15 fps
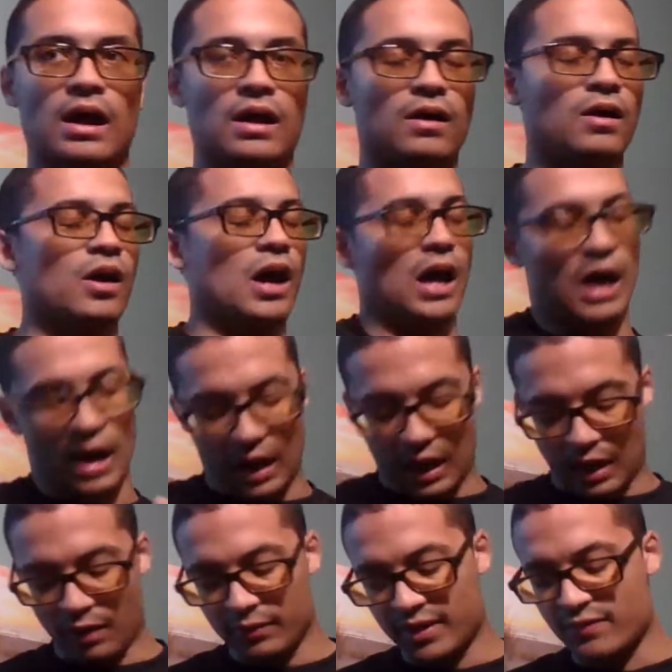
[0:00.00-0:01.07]
I'll, I'll,
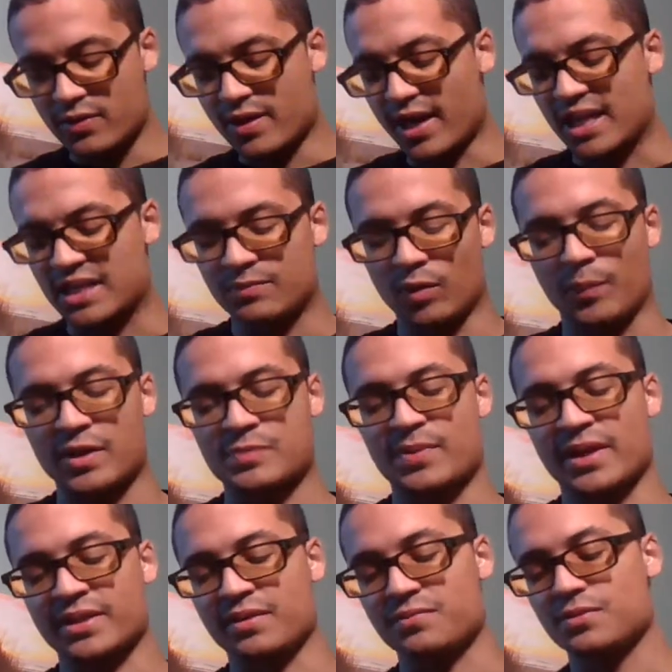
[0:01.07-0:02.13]
I'll give you guys both
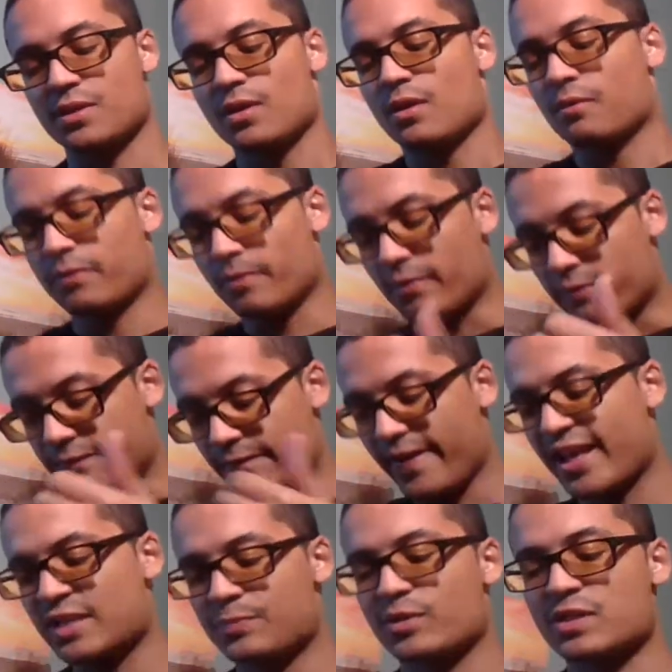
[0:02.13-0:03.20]
perspectives. From the
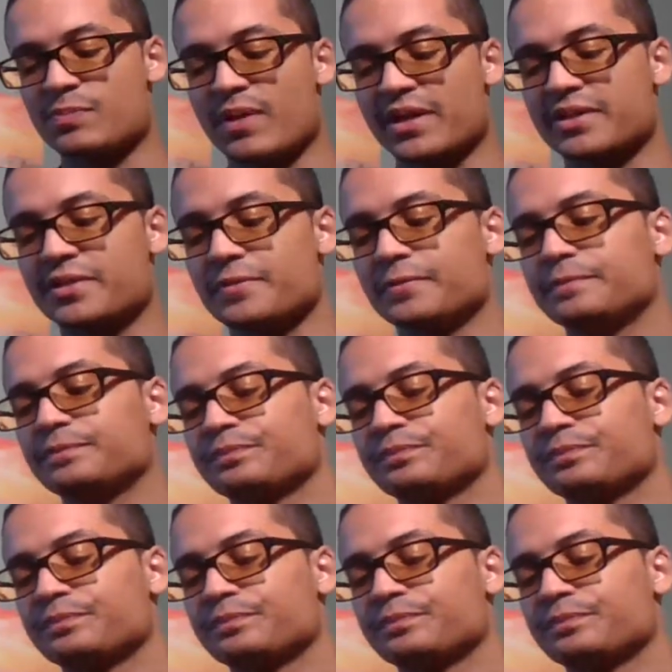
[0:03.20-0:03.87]
fans' perspective,